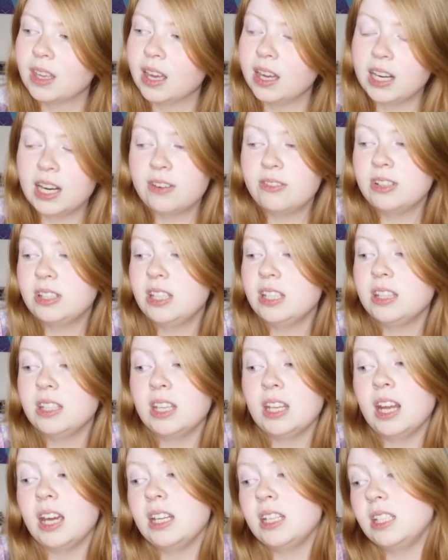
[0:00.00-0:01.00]
and everything
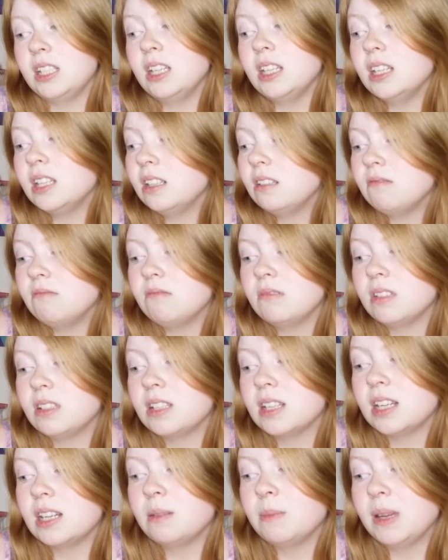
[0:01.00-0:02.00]
that I
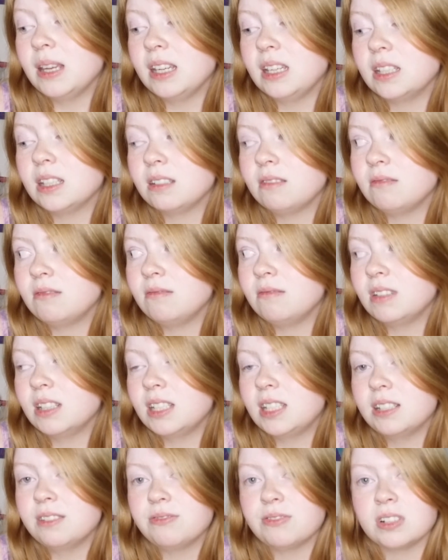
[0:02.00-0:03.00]
didn't make a
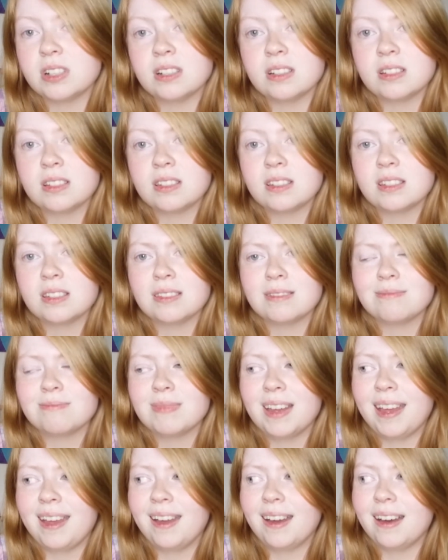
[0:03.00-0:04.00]
difference.
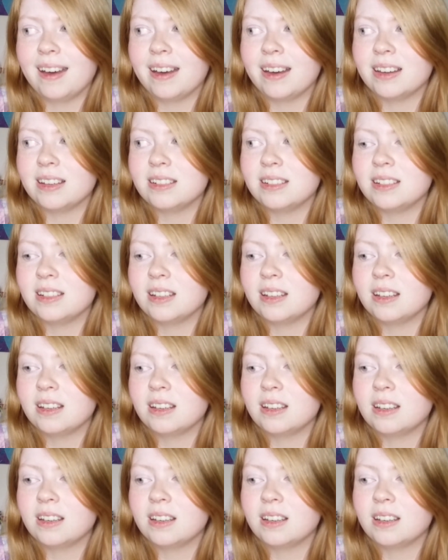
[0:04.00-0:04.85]
And